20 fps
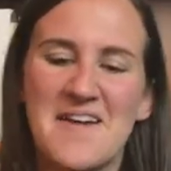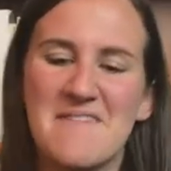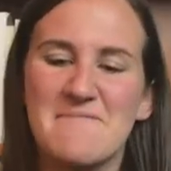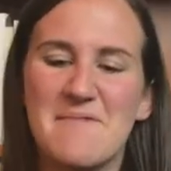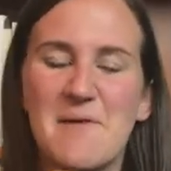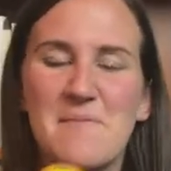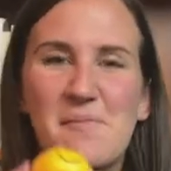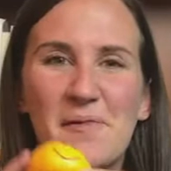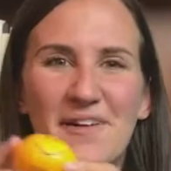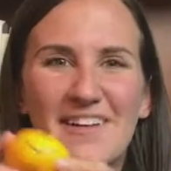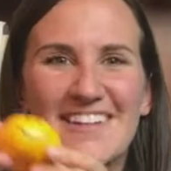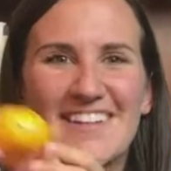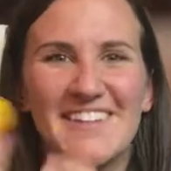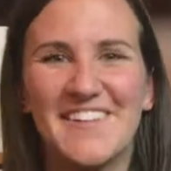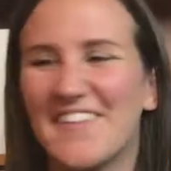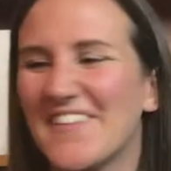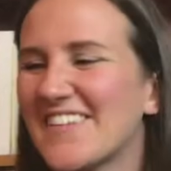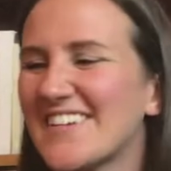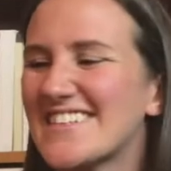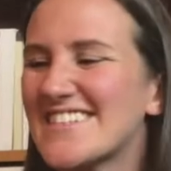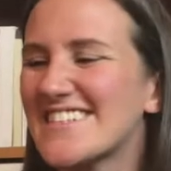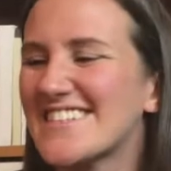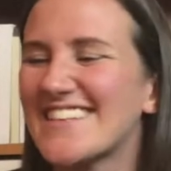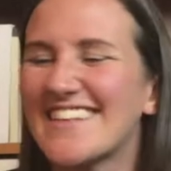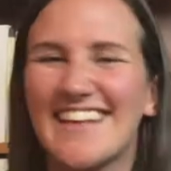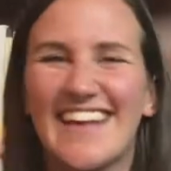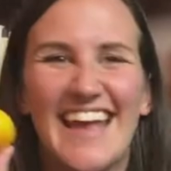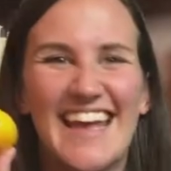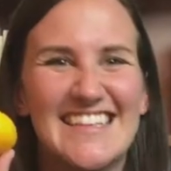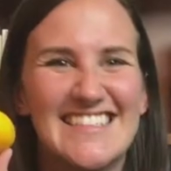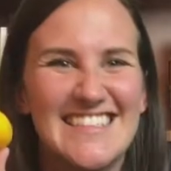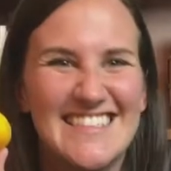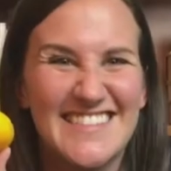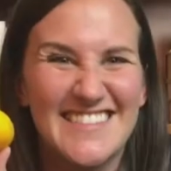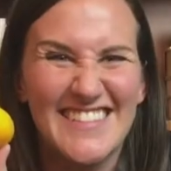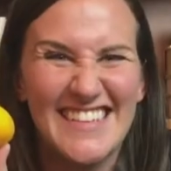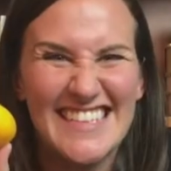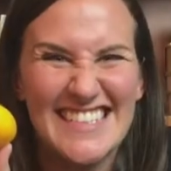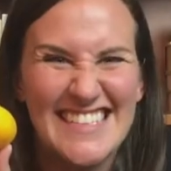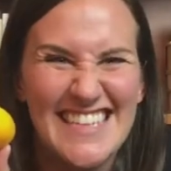My poor little orange is gonna get
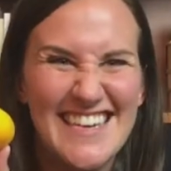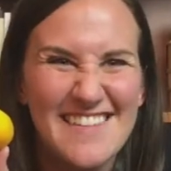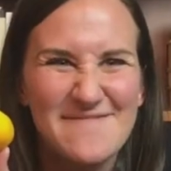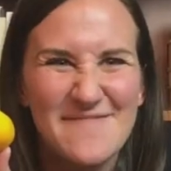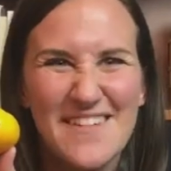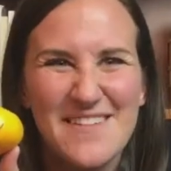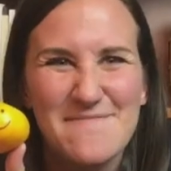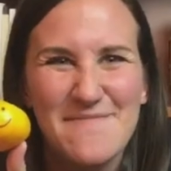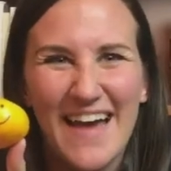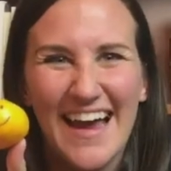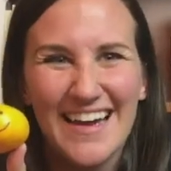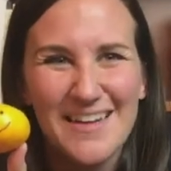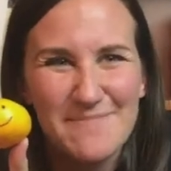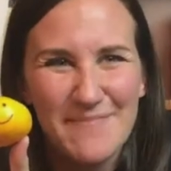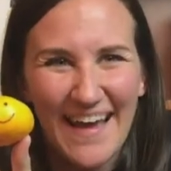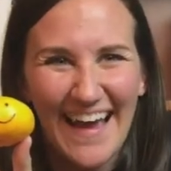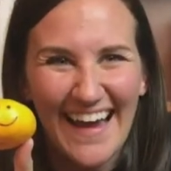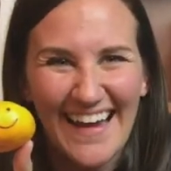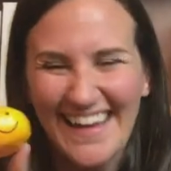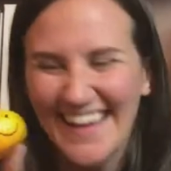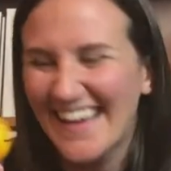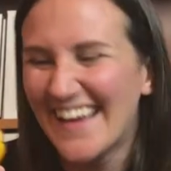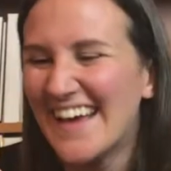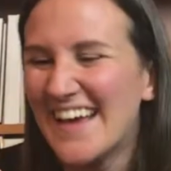squished in my backpack.